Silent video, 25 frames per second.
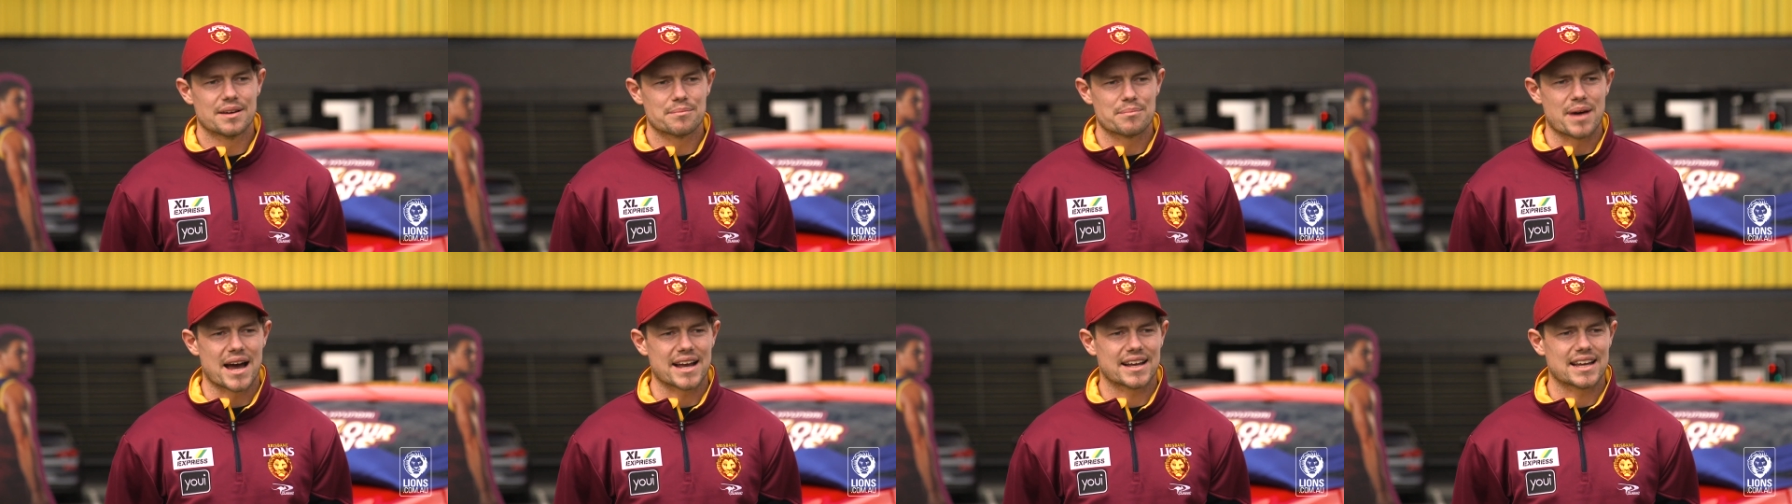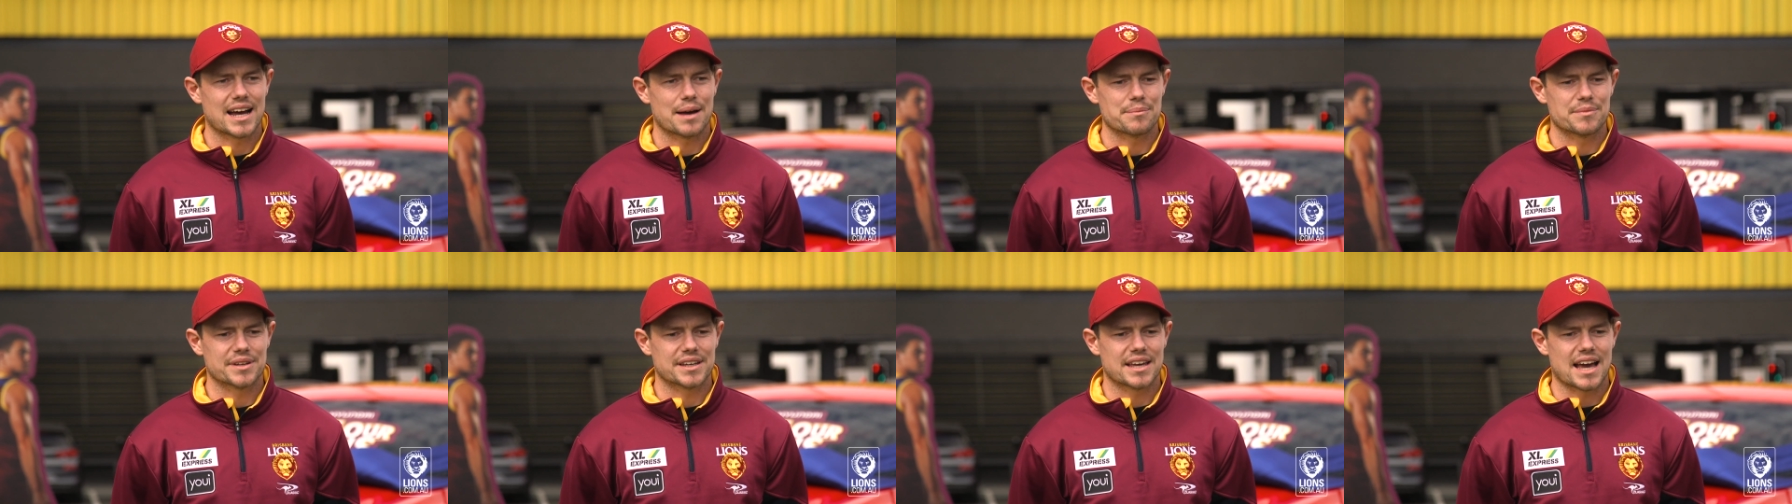make
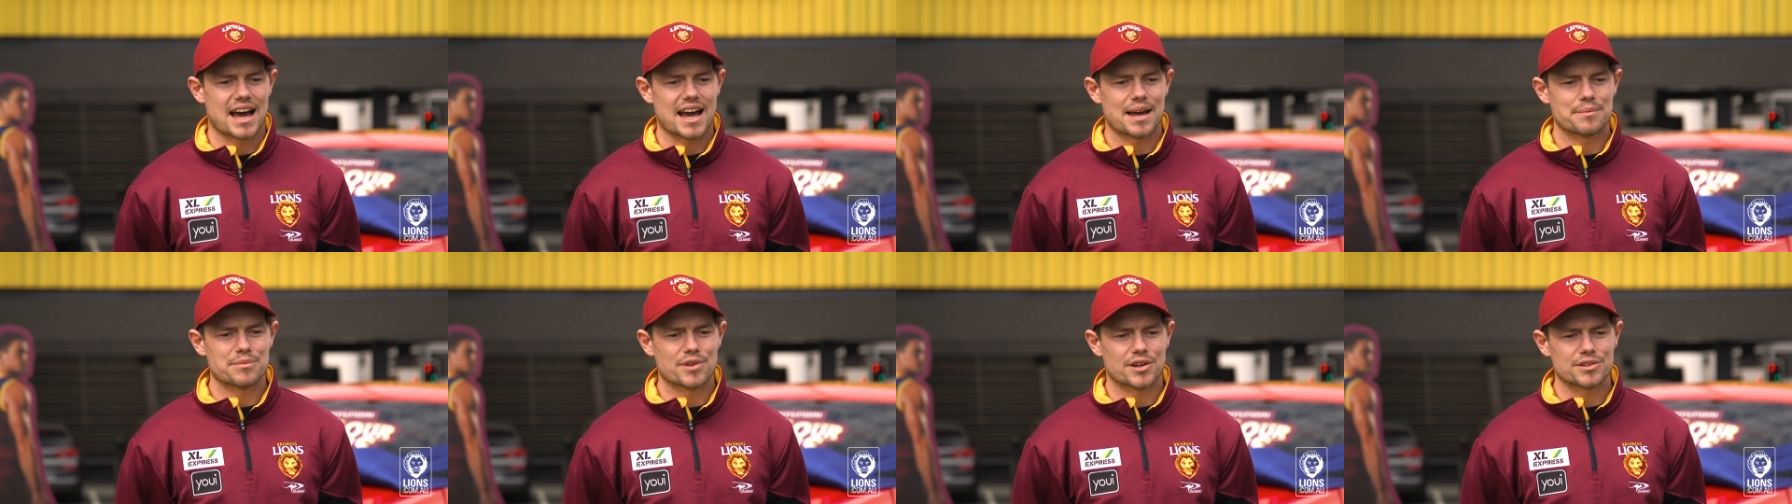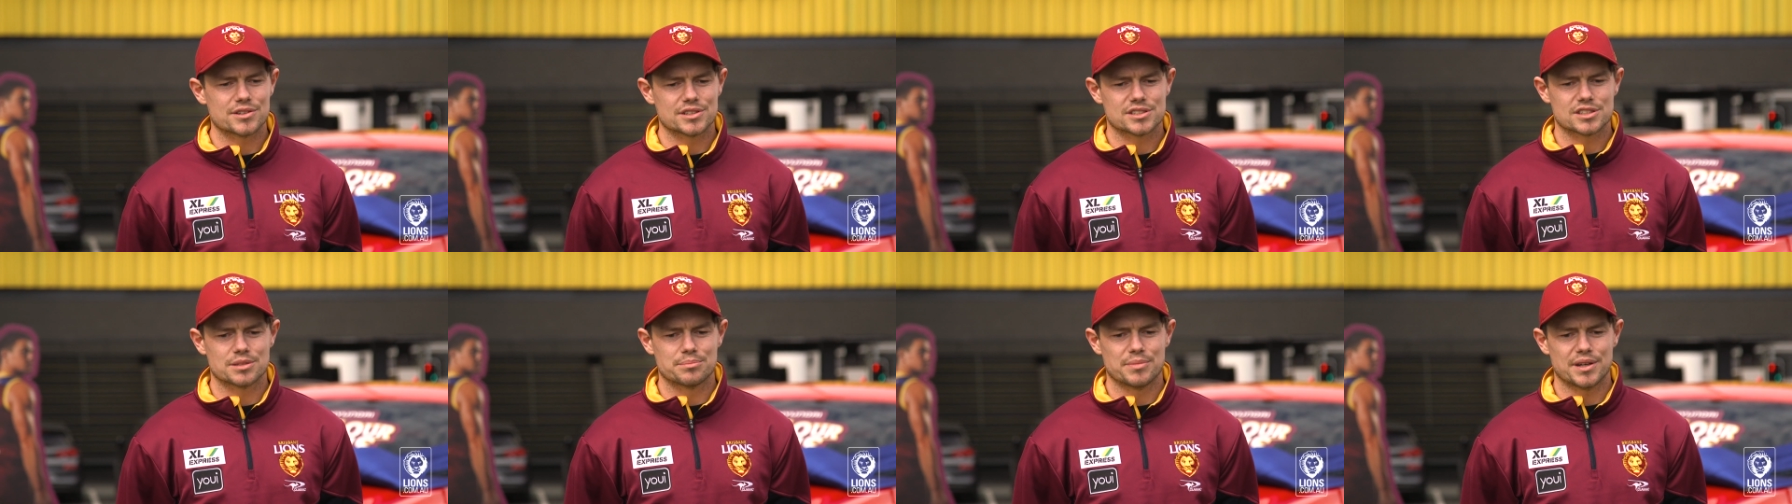up the game, not
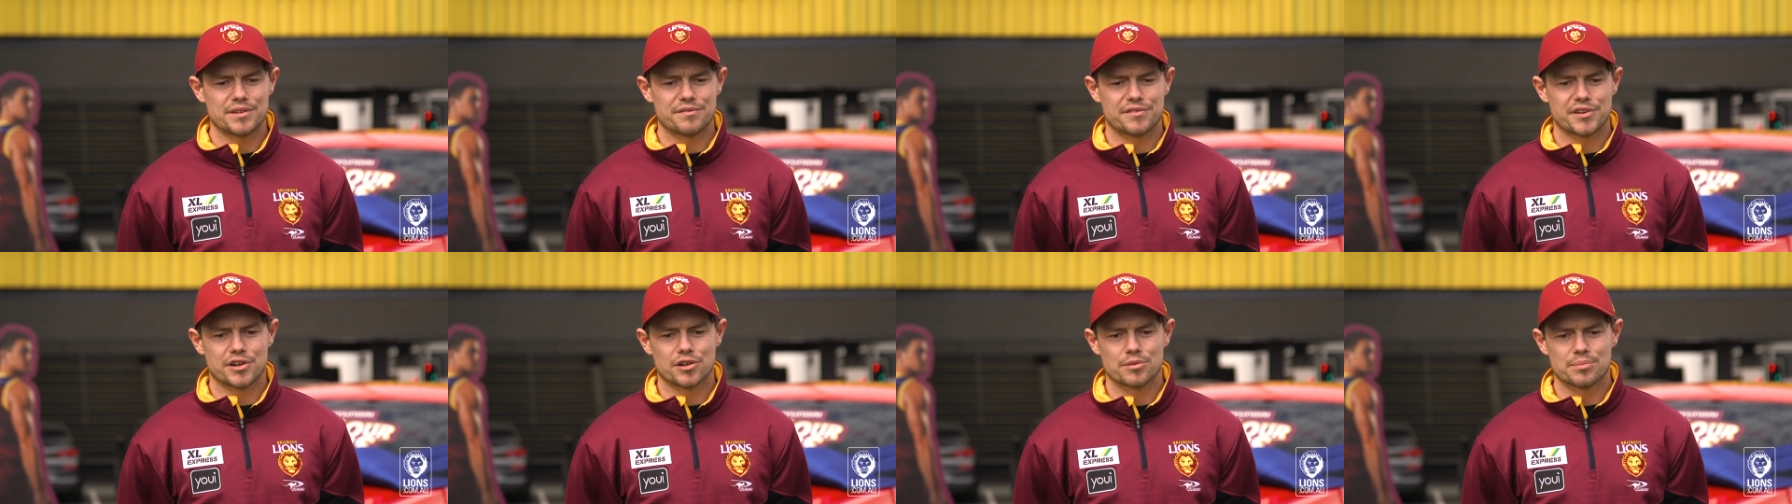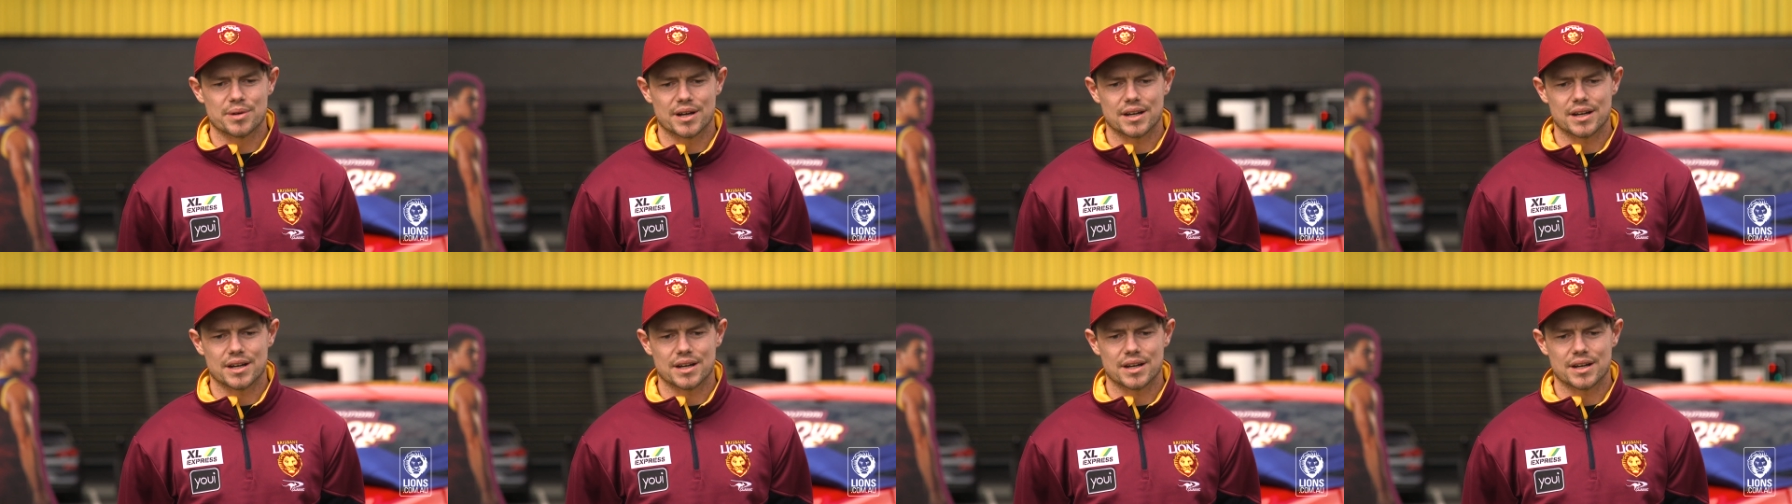just the midfield,